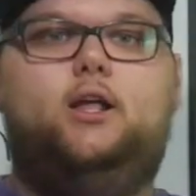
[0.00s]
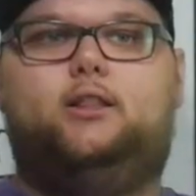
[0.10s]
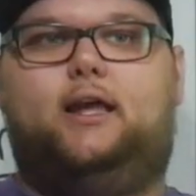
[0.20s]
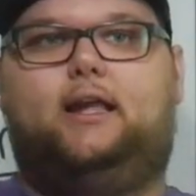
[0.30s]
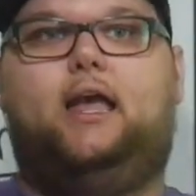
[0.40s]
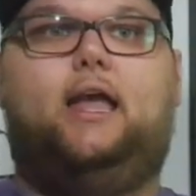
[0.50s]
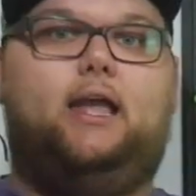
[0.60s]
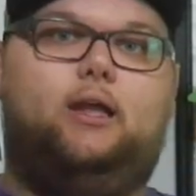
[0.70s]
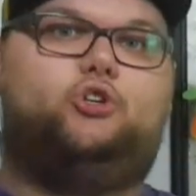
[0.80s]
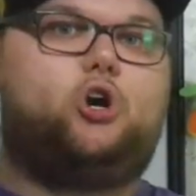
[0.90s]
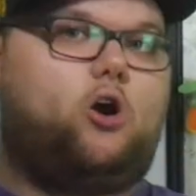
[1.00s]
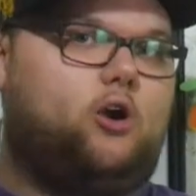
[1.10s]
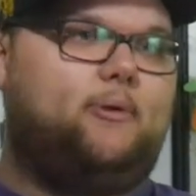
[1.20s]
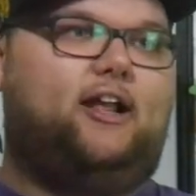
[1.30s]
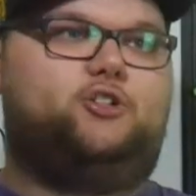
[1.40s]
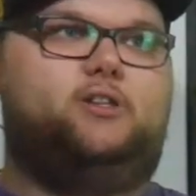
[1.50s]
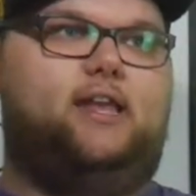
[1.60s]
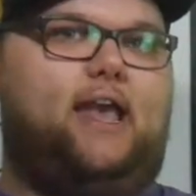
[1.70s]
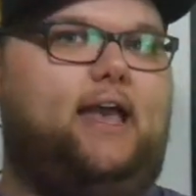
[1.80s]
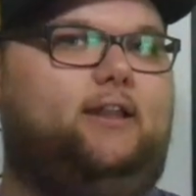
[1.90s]
like, hey, Charm
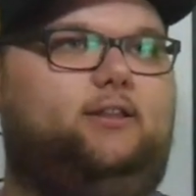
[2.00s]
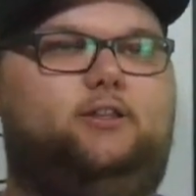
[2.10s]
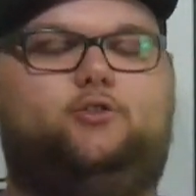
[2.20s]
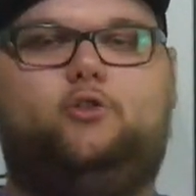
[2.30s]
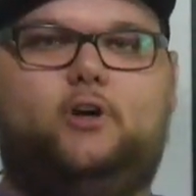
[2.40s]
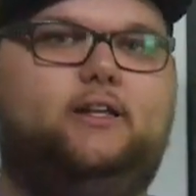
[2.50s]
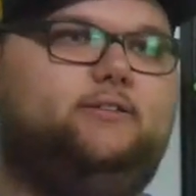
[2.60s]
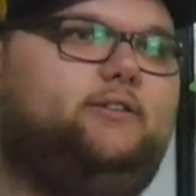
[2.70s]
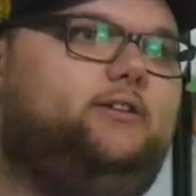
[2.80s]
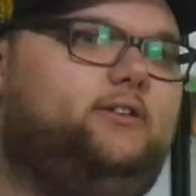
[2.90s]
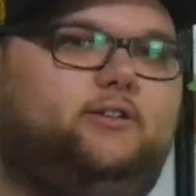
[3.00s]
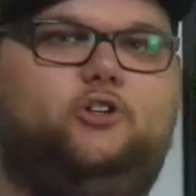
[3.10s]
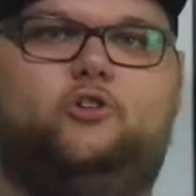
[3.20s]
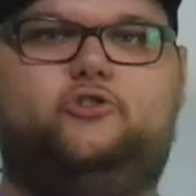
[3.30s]
actually added this crazy,